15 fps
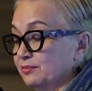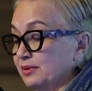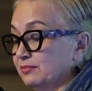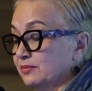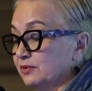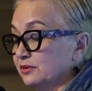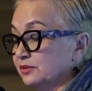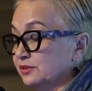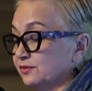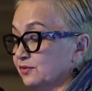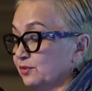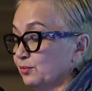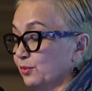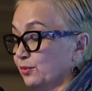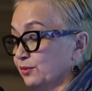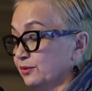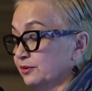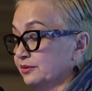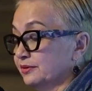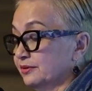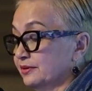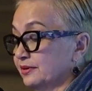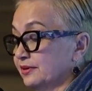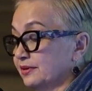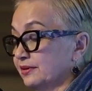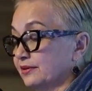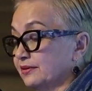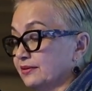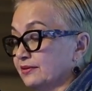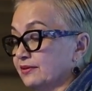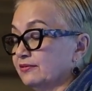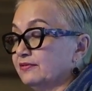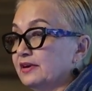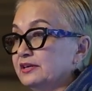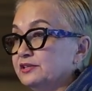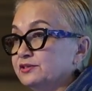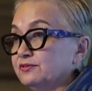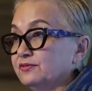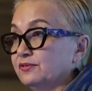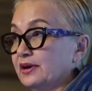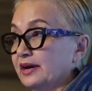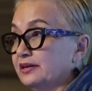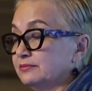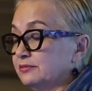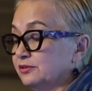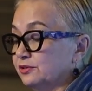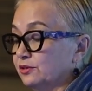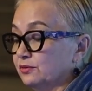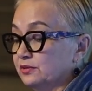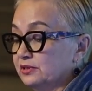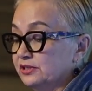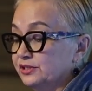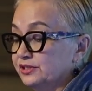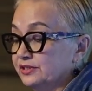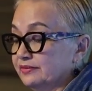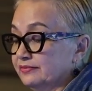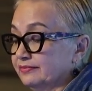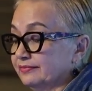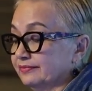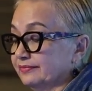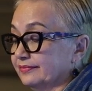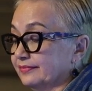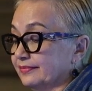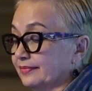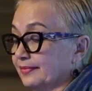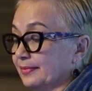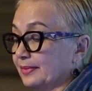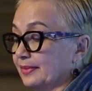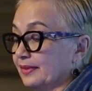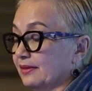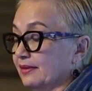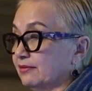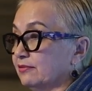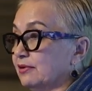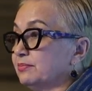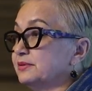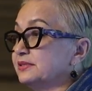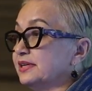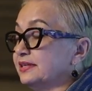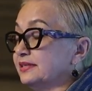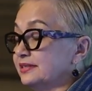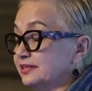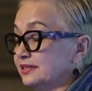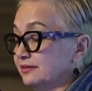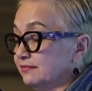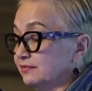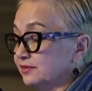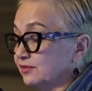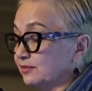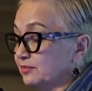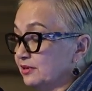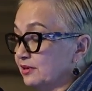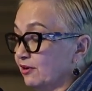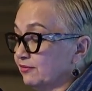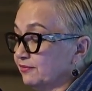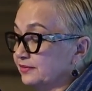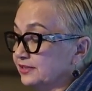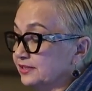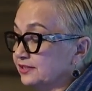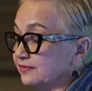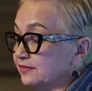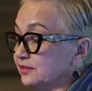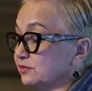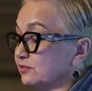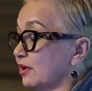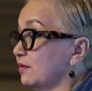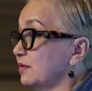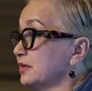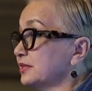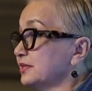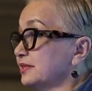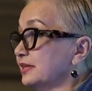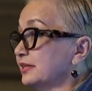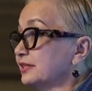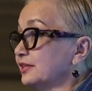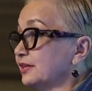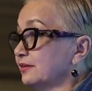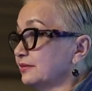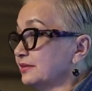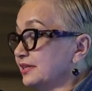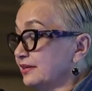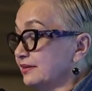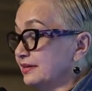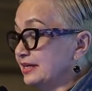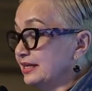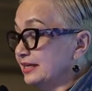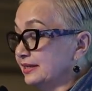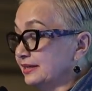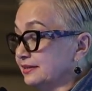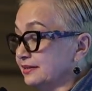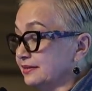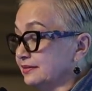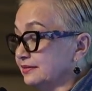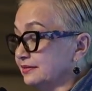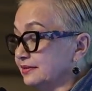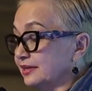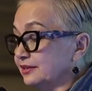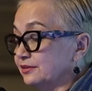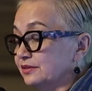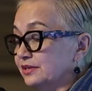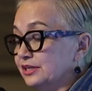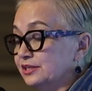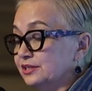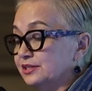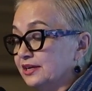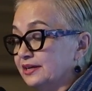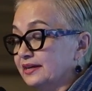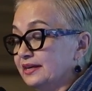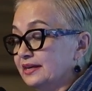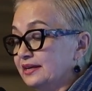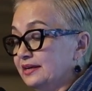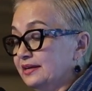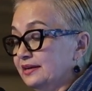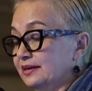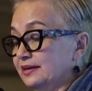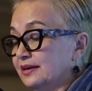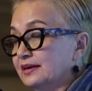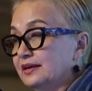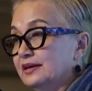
members of the Board of Asia for Animals Coalition, representatives from the Office of the Sarawak State Secretary, Dato' Hee Chang Kee,